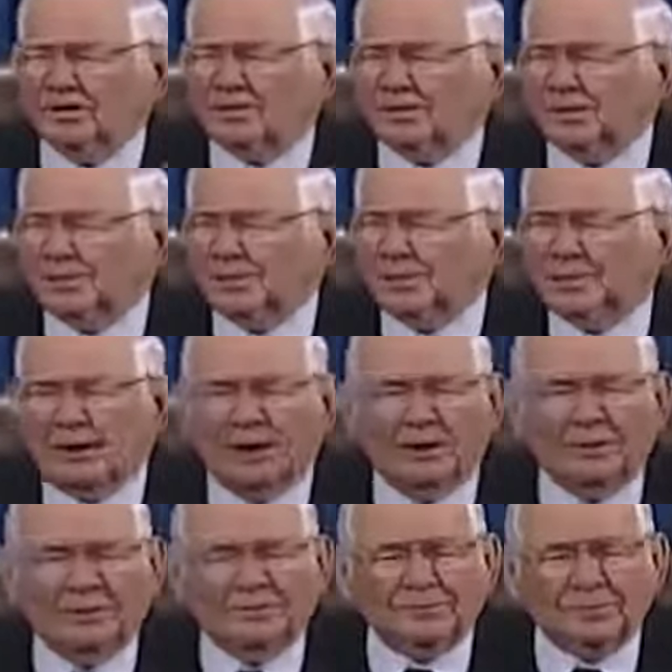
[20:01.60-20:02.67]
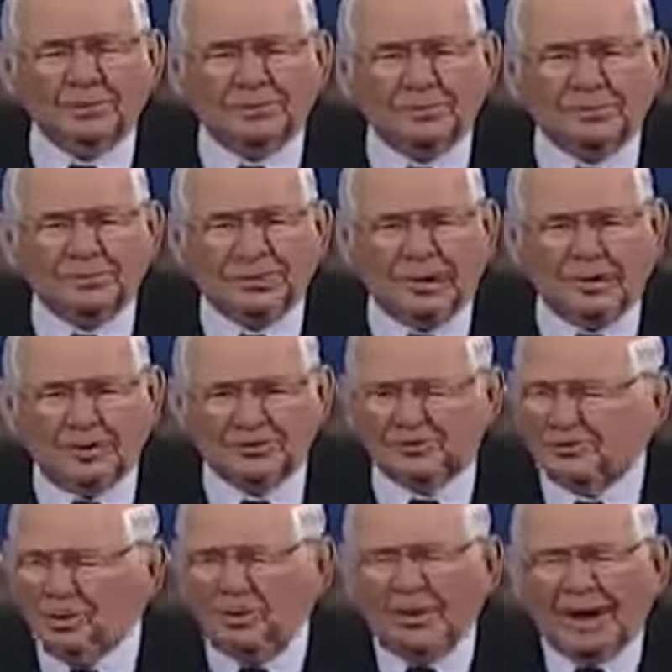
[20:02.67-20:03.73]
the superpower of
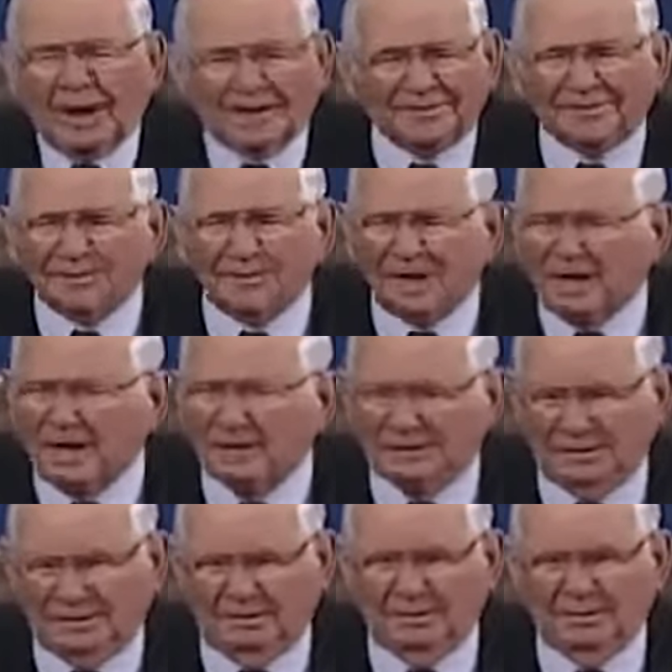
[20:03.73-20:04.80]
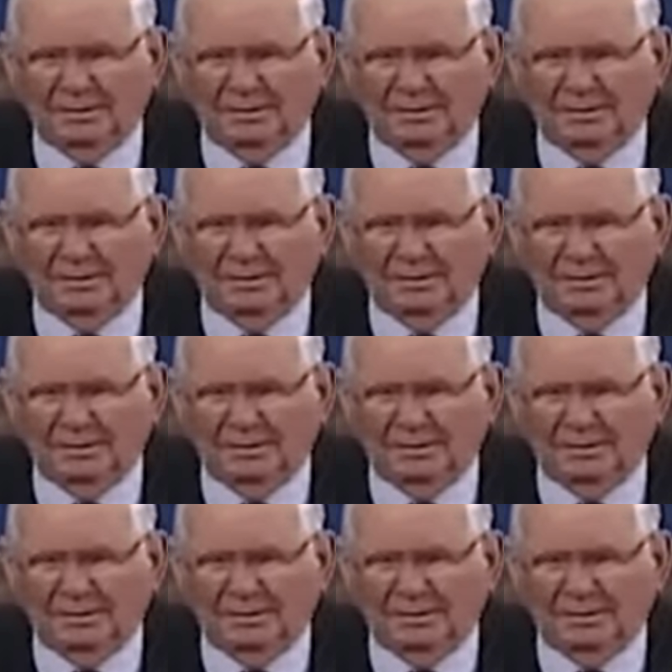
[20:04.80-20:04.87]
superpowers, no accident,